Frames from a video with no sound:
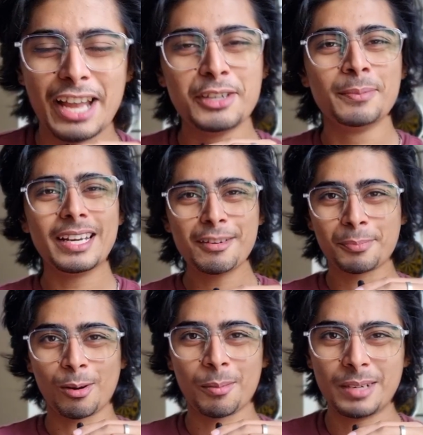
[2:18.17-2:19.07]
And you might have
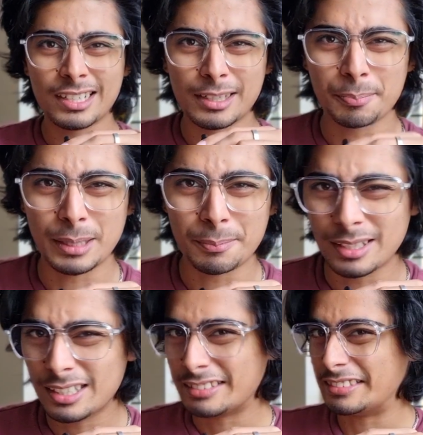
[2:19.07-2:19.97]
probably heard
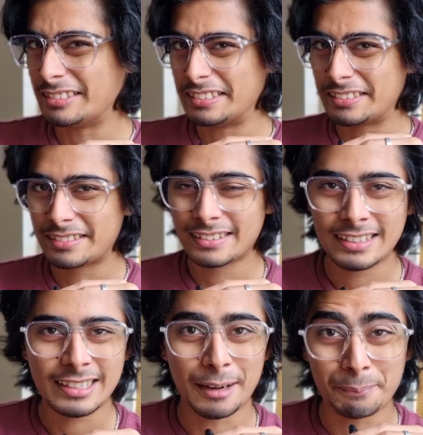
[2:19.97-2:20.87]
people
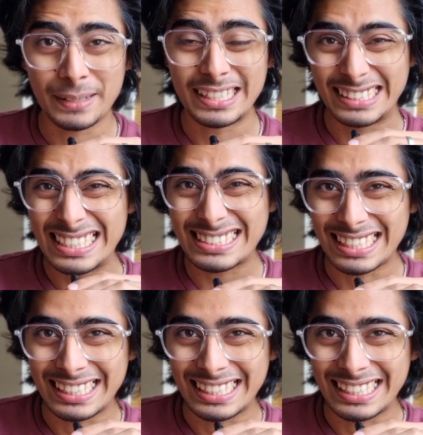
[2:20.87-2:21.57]
complain things